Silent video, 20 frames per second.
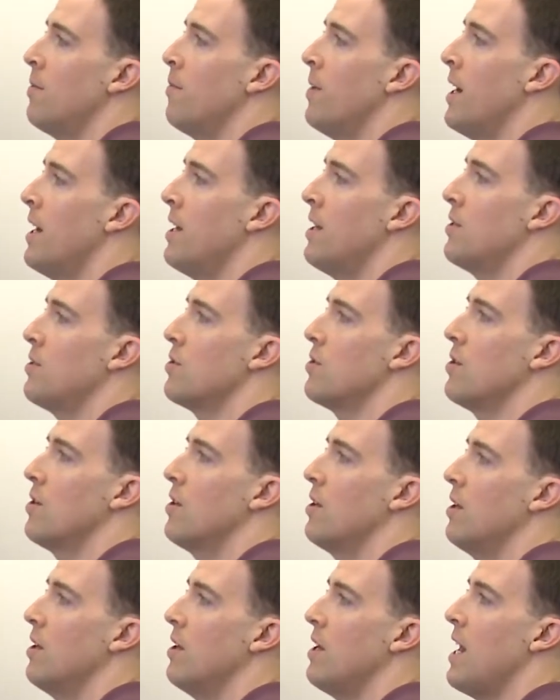minus
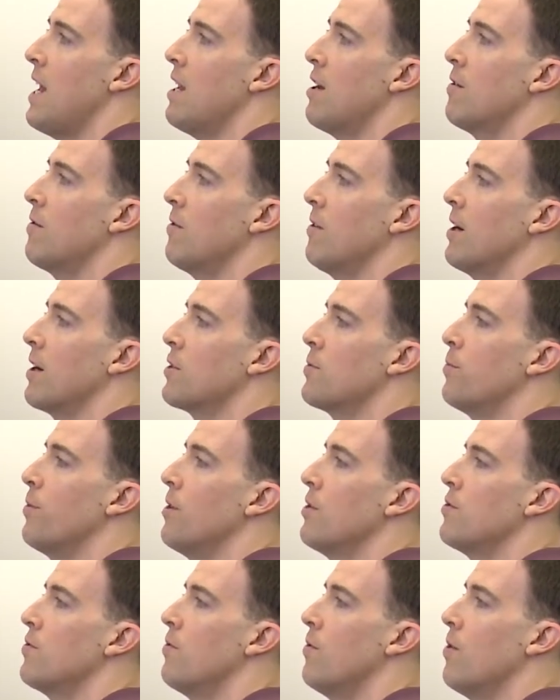8 over x
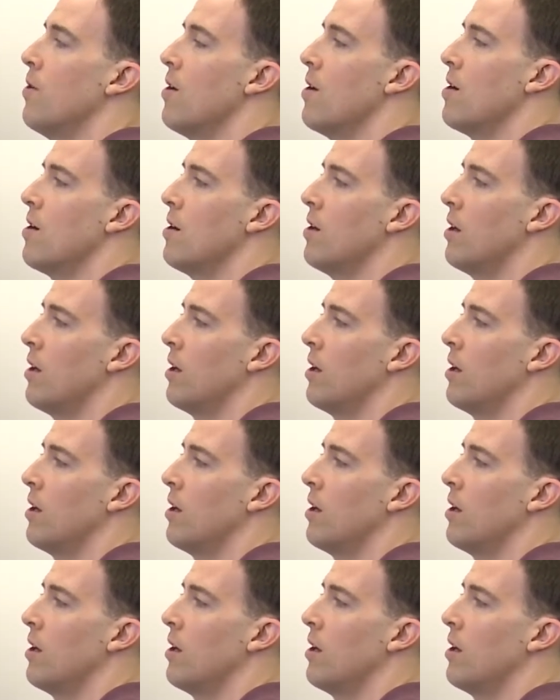plus 4